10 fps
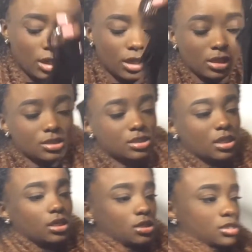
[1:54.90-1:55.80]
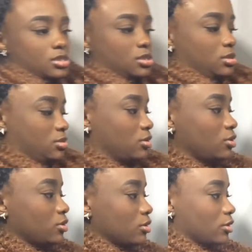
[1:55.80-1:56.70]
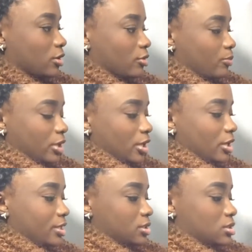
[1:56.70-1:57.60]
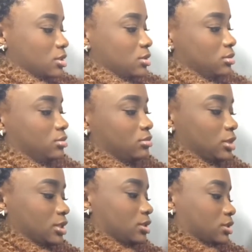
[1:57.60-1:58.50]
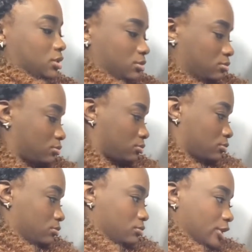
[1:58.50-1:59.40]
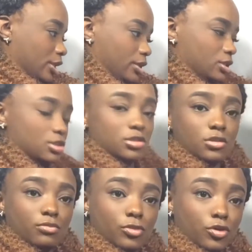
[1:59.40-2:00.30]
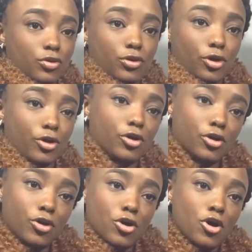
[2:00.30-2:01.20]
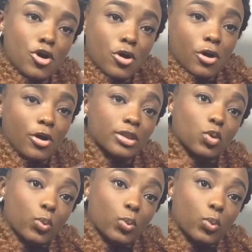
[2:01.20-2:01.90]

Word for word: and it says New York, Paris, London, Paris, New York on the